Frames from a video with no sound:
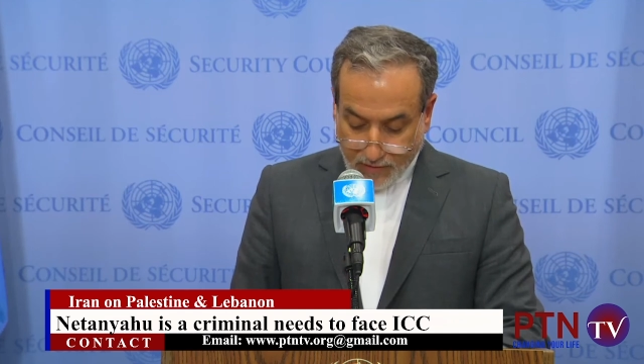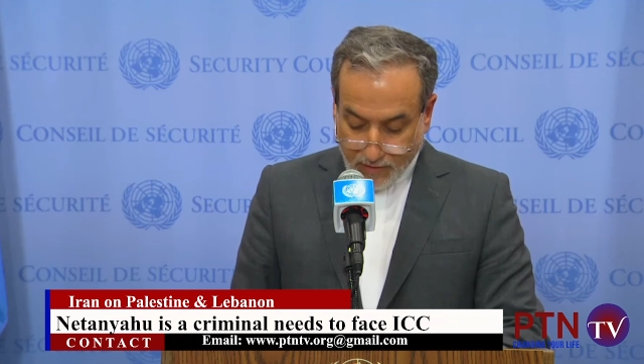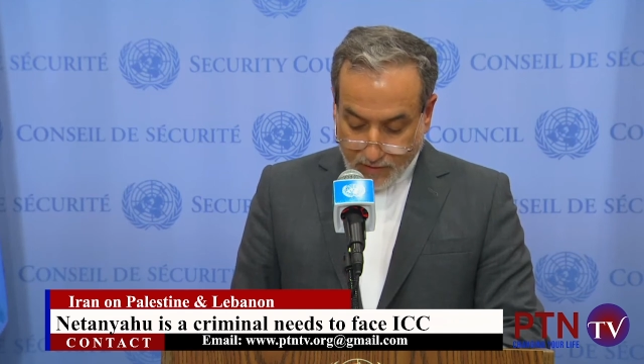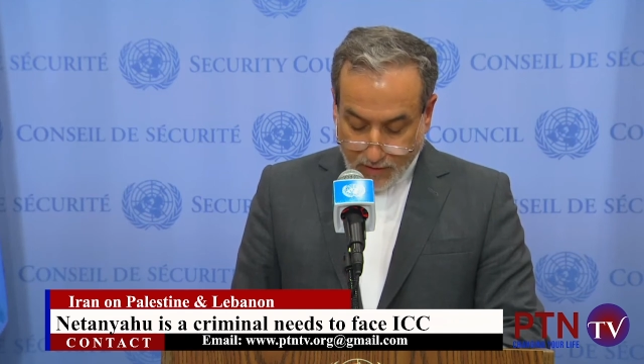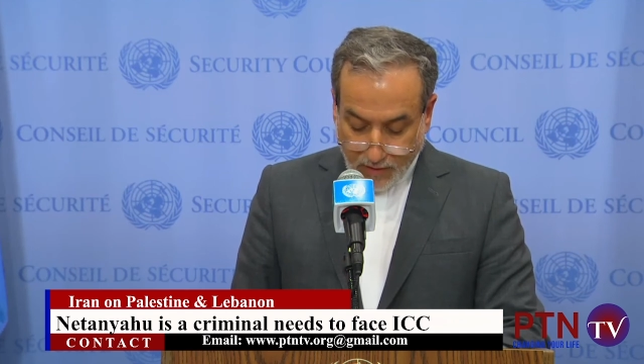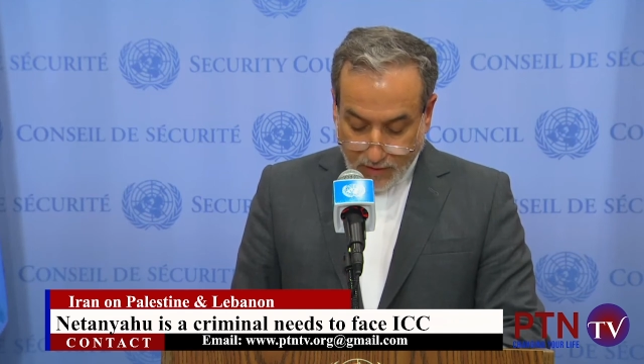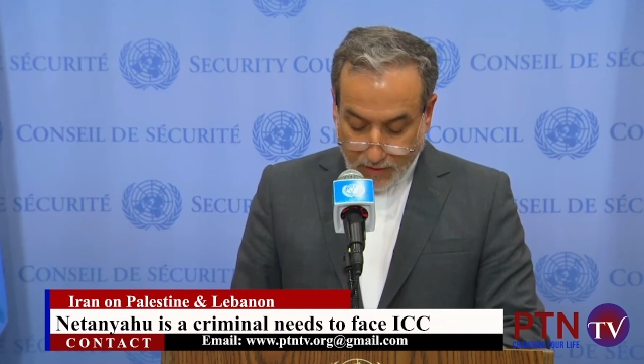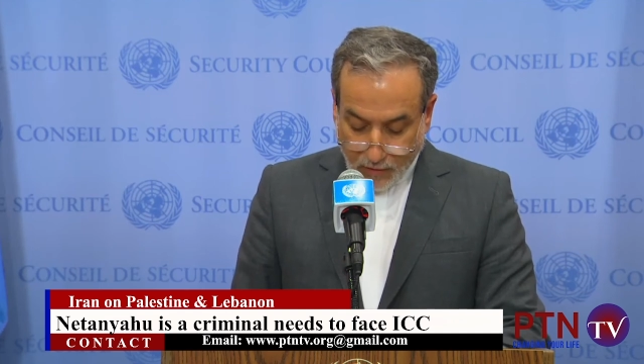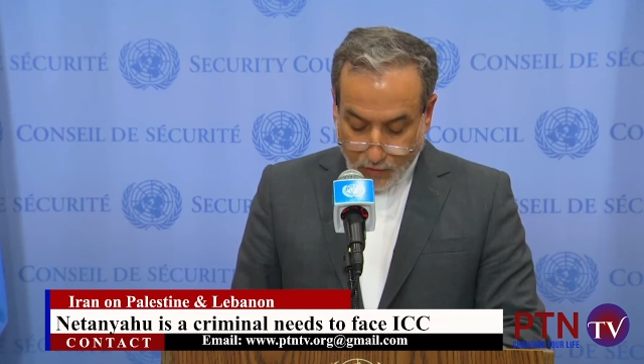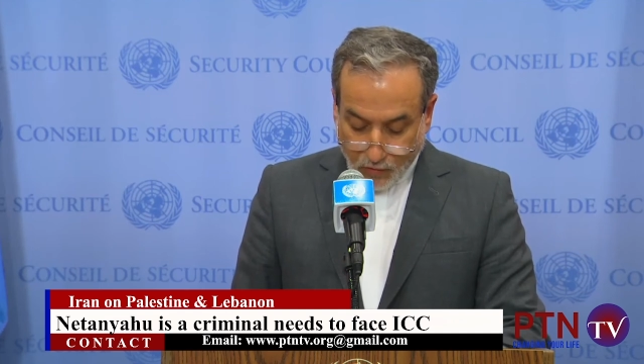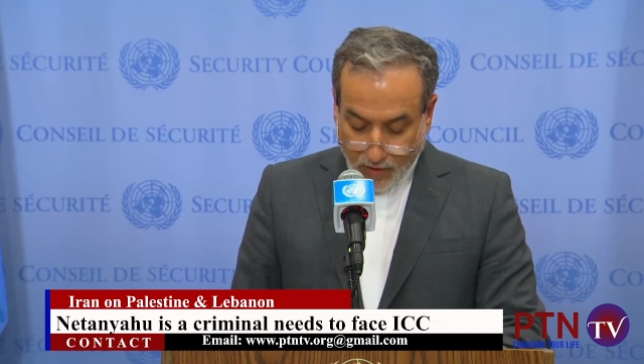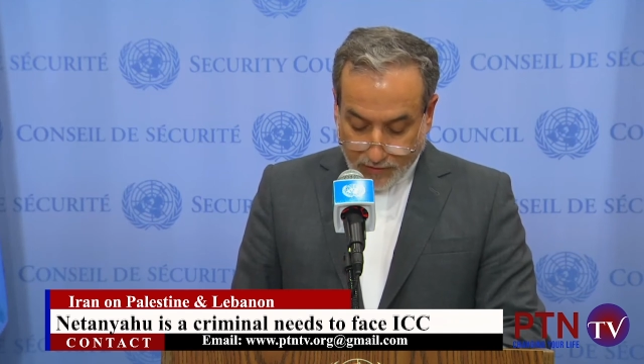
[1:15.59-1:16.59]
the
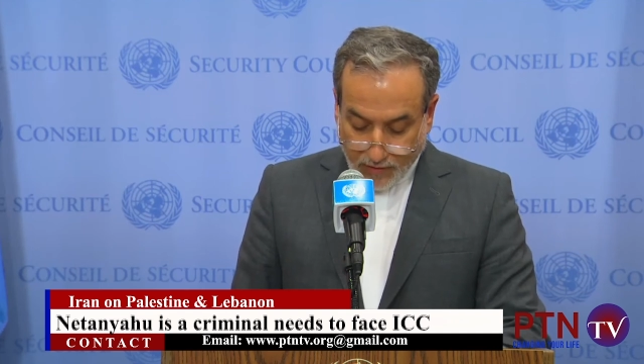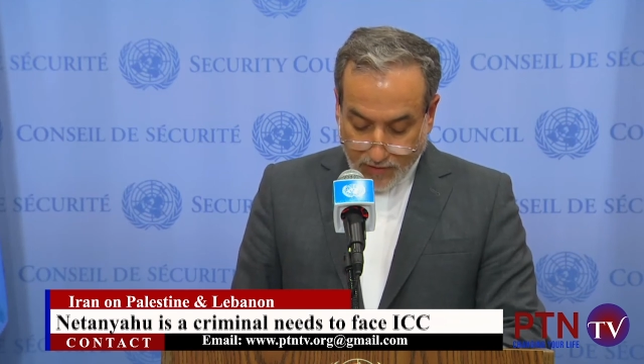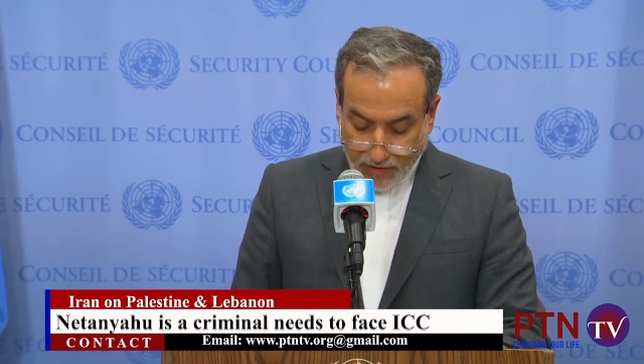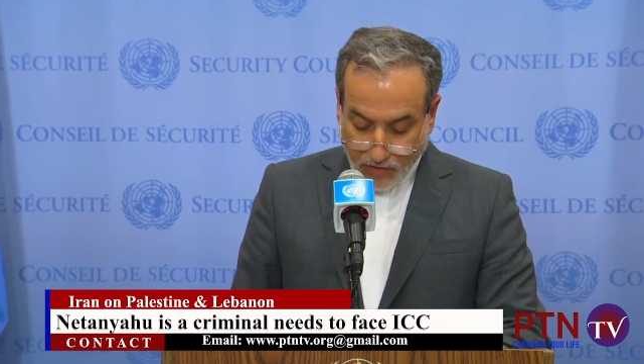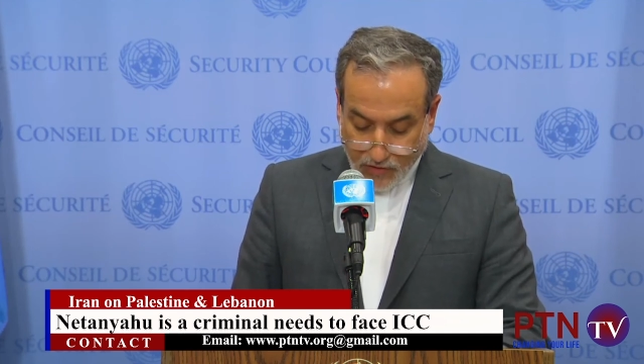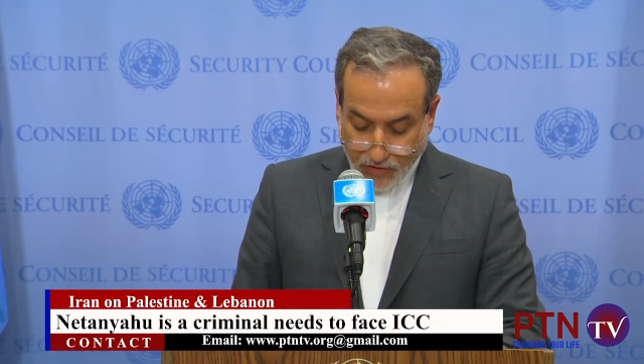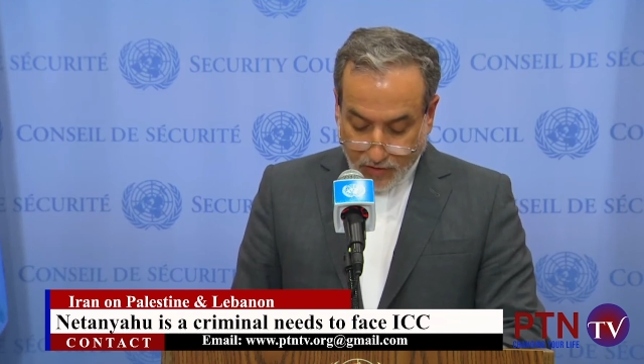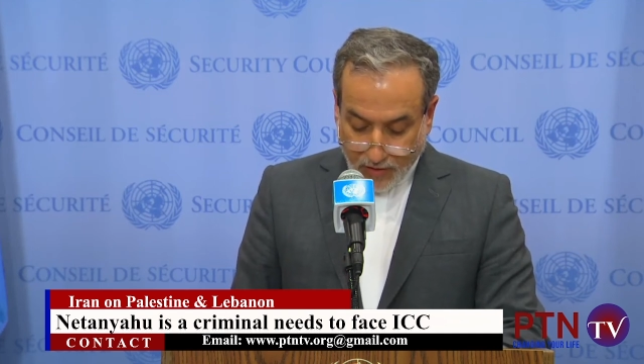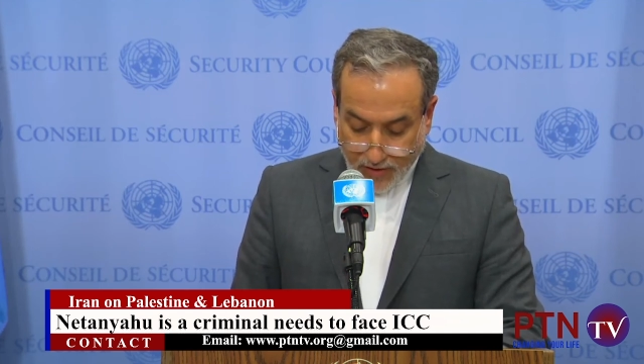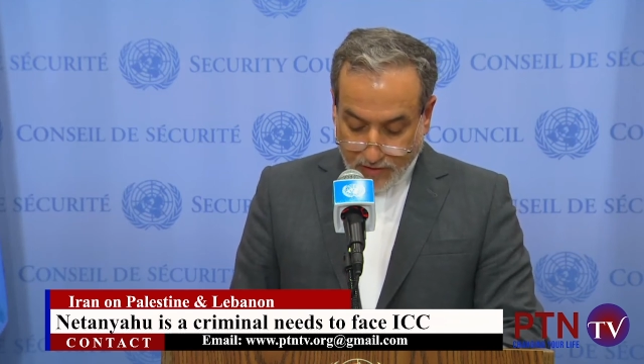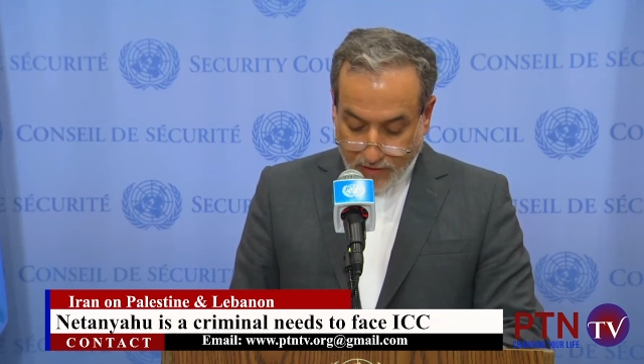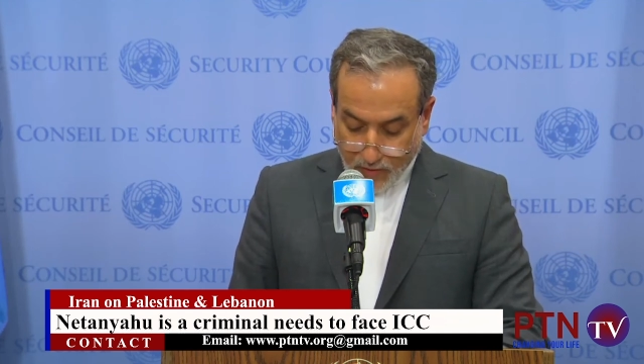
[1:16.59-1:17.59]
United Nations General
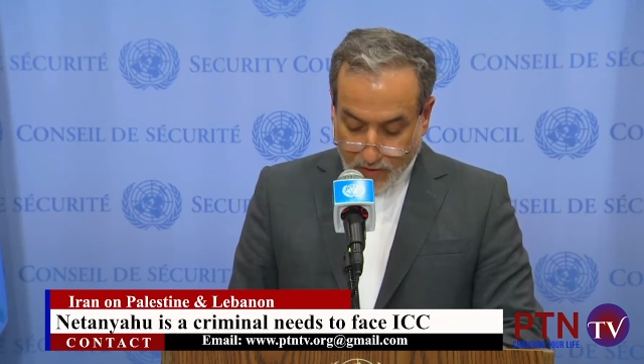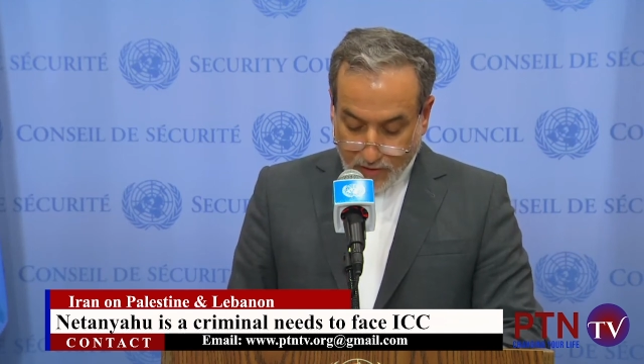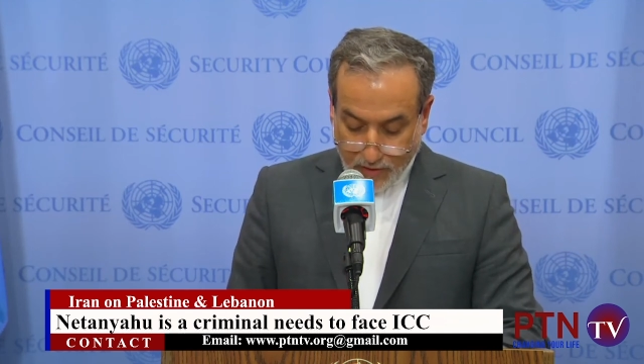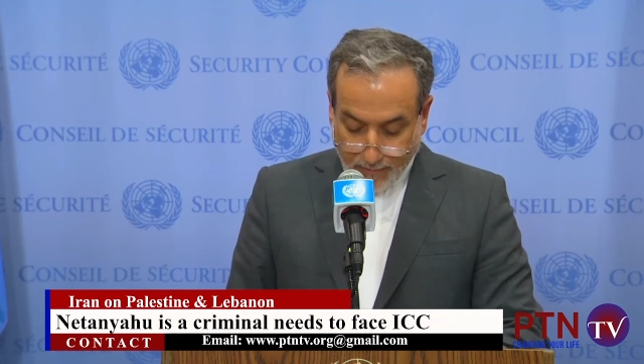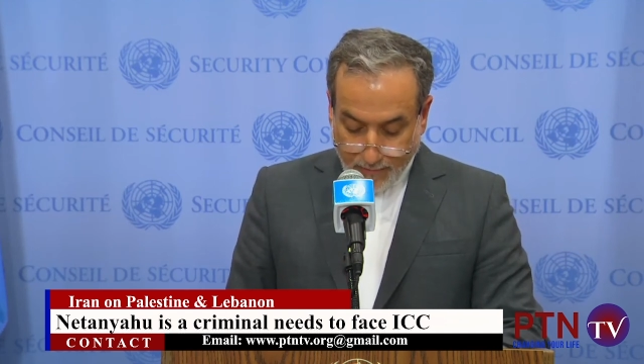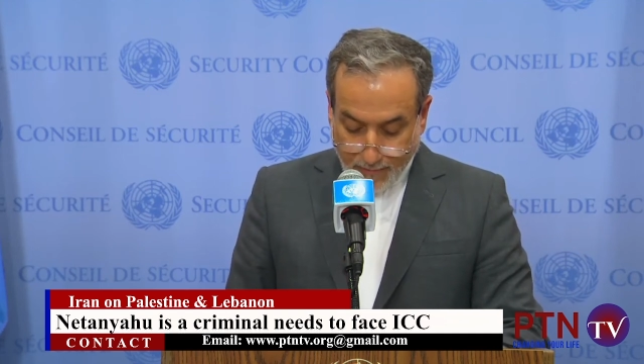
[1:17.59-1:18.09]
Assembly,